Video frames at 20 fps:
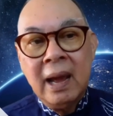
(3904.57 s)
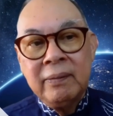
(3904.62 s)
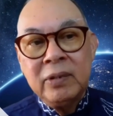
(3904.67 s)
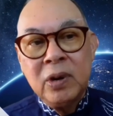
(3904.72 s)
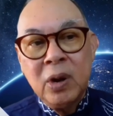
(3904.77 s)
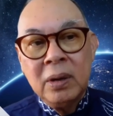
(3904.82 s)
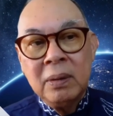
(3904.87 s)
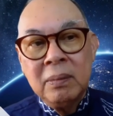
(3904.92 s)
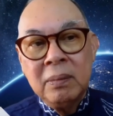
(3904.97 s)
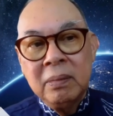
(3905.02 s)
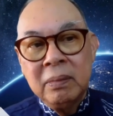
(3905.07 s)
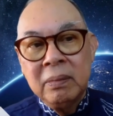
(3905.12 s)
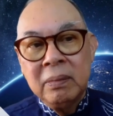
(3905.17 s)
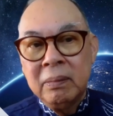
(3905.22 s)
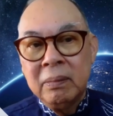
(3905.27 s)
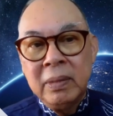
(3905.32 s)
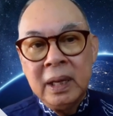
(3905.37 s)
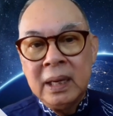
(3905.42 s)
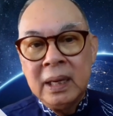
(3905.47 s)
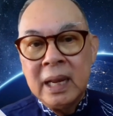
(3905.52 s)
there have not
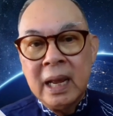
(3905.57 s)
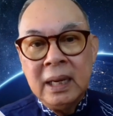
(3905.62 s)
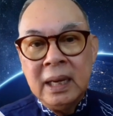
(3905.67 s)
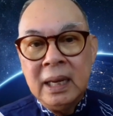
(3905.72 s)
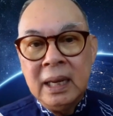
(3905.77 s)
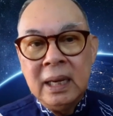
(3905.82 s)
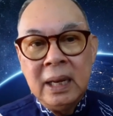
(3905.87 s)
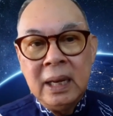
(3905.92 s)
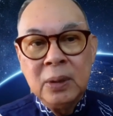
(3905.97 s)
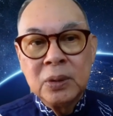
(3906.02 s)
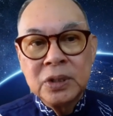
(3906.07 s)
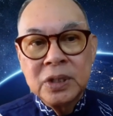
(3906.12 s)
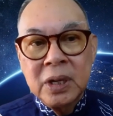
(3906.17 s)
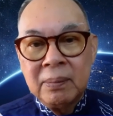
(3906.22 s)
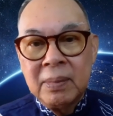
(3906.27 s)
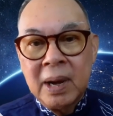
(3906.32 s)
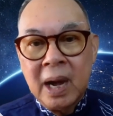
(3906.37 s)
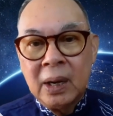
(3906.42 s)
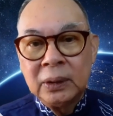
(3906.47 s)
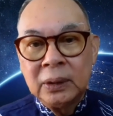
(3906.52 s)
been any
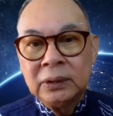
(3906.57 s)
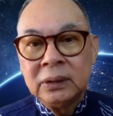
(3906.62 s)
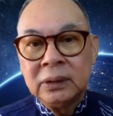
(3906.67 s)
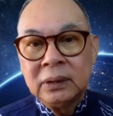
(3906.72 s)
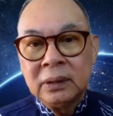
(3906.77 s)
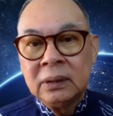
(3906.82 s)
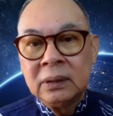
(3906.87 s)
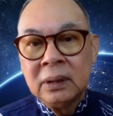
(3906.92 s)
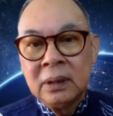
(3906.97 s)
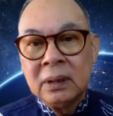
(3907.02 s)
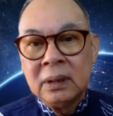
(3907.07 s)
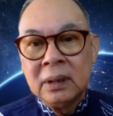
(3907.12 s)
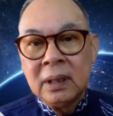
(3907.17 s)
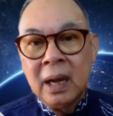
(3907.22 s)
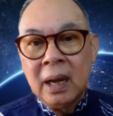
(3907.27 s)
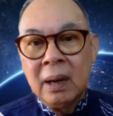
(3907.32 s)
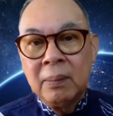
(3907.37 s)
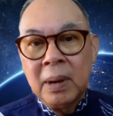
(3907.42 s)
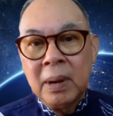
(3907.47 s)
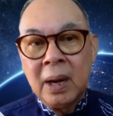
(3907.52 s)
news about
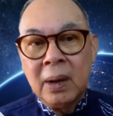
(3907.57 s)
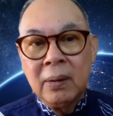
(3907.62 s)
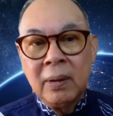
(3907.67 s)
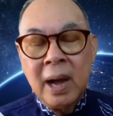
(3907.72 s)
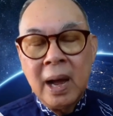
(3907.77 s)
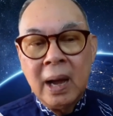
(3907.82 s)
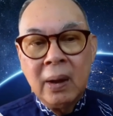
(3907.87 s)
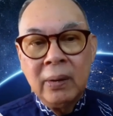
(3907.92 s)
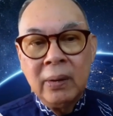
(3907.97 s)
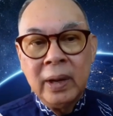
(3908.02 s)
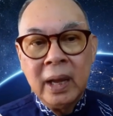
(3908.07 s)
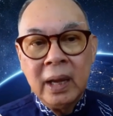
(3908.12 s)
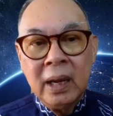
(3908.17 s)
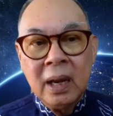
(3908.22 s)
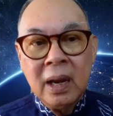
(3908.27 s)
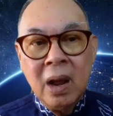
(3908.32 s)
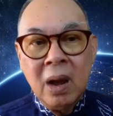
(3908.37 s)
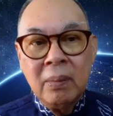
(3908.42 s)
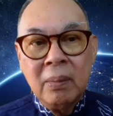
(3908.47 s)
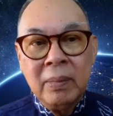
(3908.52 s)
our
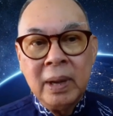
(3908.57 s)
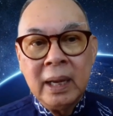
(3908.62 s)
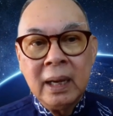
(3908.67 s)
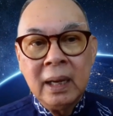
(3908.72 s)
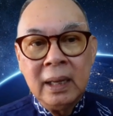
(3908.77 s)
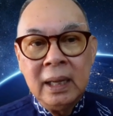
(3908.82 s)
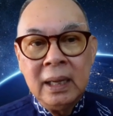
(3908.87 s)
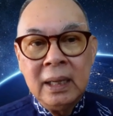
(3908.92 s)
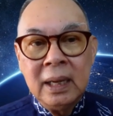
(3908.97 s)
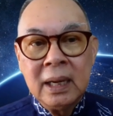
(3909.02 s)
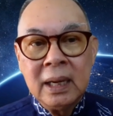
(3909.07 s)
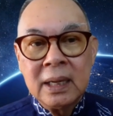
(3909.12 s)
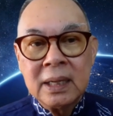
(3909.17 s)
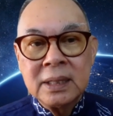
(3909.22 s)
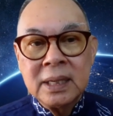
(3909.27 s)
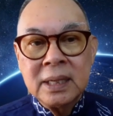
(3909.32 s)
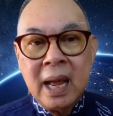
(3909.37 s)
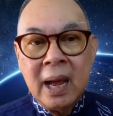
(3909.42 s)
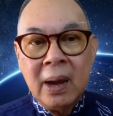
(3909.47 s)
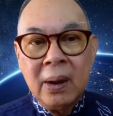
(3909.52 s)
economic
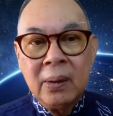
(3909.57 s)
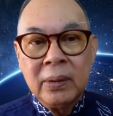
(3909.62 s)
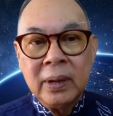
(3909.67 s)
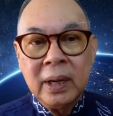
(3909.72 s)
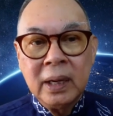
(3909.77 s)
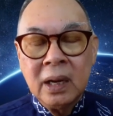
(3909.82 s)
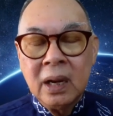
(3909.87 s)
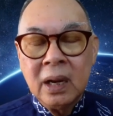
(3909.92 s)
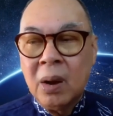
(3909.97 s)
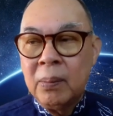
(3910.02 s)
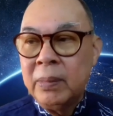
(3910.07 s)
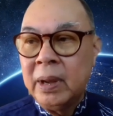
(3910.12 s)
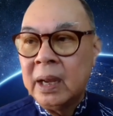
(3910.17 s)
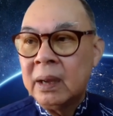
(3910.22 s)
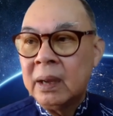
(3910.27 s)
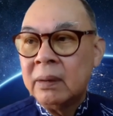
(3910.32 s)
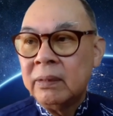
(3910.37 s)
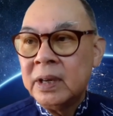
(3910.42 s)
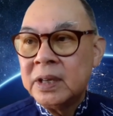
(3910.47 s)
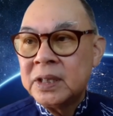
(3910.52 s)
leaders, our
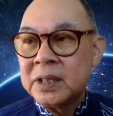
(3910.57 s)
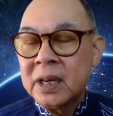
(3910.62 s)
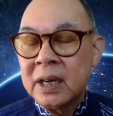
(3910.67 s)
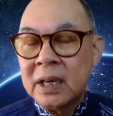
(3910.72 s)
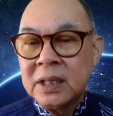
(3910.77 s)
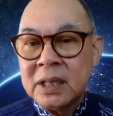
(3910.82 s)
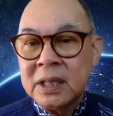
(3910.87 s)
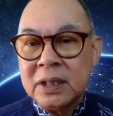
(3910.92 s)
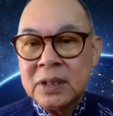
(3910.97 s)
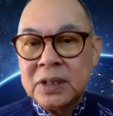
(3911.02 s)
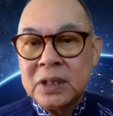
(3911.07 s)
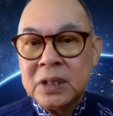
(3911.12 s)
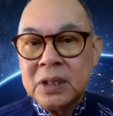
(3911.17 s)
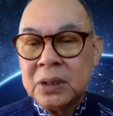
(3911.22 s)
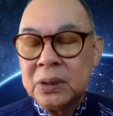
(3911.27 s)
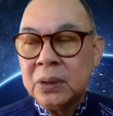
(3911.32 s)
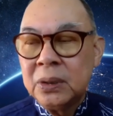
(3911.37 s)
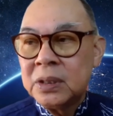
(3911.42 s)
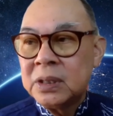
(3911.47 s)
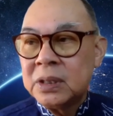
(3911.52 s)
economic research
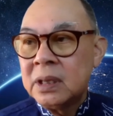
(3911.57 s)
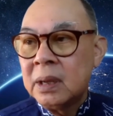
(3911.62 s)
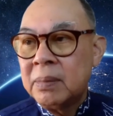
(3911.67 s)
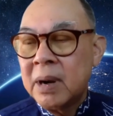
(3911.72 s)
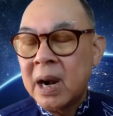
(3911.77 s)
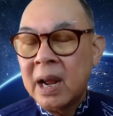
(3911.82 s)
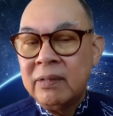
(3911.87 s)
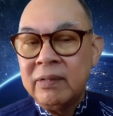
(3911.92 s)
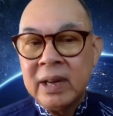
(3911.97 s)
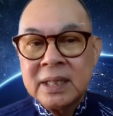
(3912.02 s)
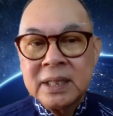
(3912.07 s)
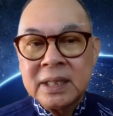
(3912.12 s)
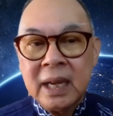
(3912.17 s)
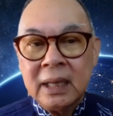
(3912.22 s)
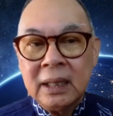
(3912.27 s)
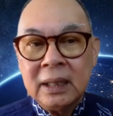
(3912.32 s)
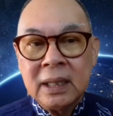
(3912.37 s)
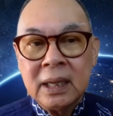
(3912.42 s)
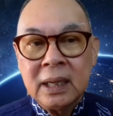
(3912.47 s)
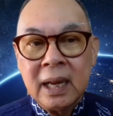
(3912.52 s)
institutes, the private
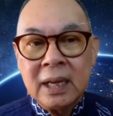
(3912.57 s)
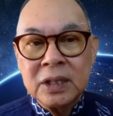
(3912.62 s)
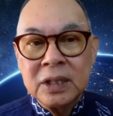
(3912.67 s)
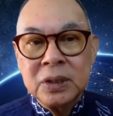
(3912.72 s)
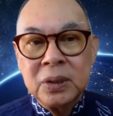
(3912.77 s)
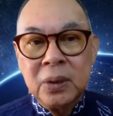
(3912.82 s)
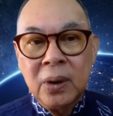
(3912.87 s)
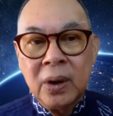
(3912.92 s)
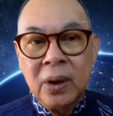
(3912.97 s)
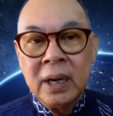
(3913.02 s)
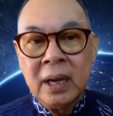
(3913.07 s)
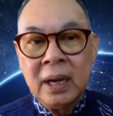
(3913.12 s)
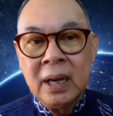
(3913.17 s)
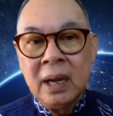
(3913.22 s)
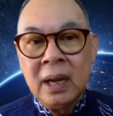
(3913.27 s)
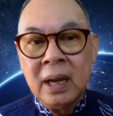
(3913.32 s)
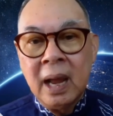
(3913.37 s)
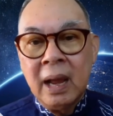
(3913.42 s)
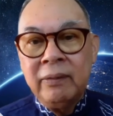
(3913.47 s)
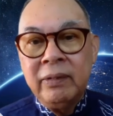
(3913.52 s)
sector, and so on,
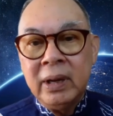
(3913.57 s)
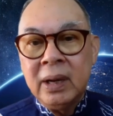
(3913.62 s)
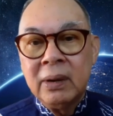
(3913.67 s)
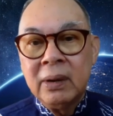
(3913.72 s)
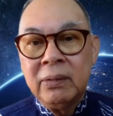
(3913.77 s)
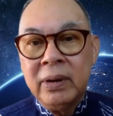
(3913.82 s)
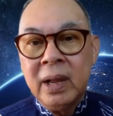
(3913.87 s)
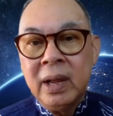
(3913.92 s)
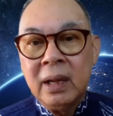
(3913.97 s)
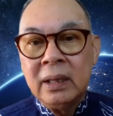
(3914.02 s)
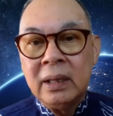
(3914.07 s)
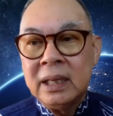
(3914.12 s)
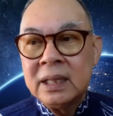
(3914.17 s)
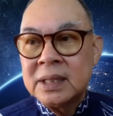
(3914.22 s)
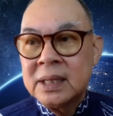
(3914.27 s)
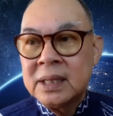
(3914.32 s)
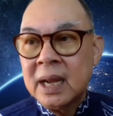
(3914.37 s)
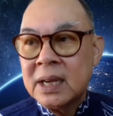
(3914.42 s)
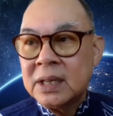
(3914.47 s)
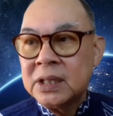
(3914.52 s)
having a real
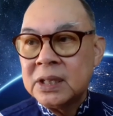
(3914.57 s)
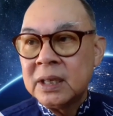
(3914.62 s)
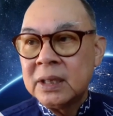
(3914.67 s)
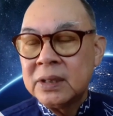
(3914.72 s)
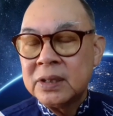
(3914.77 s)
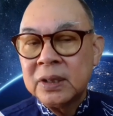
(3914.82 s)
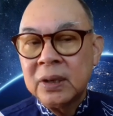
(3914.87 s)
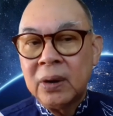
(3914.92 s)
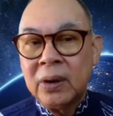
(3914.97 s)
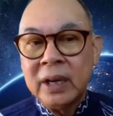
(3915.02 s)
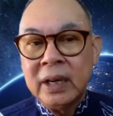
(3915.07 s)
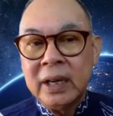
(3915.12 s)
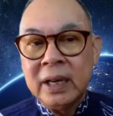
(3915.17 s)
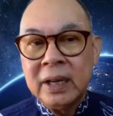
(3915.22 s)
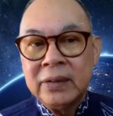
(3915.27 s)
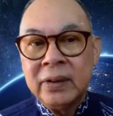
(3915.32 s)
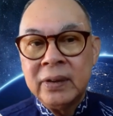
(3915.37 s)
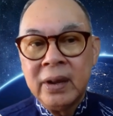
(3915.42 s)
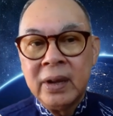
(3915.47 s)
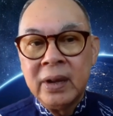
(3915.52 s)
discussions on
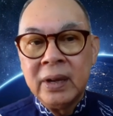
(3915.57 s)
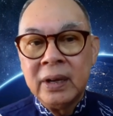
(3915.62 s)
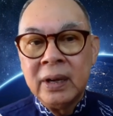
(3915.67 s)
this.